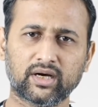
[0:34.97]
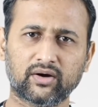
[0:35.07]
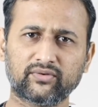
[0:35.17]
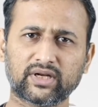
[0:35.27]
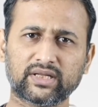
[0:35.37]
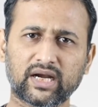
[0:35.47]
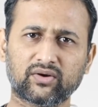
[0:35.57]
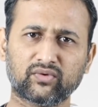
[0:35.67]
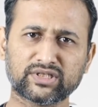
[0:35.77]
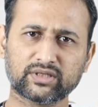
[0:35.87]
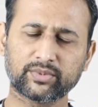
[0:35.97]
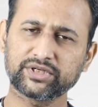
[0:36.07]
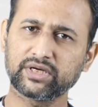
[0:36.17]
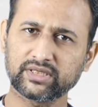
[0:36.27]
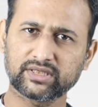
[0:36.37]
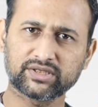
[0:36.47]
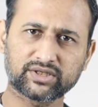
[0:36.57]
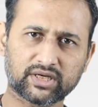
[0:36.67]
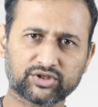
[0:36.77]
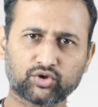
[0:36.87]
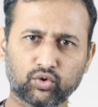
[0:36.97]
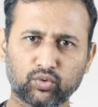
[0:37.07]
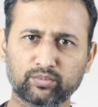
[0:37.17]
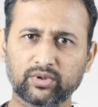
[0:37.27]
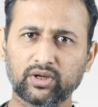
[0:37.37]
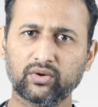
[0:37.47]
After that, once the patient is discharged home,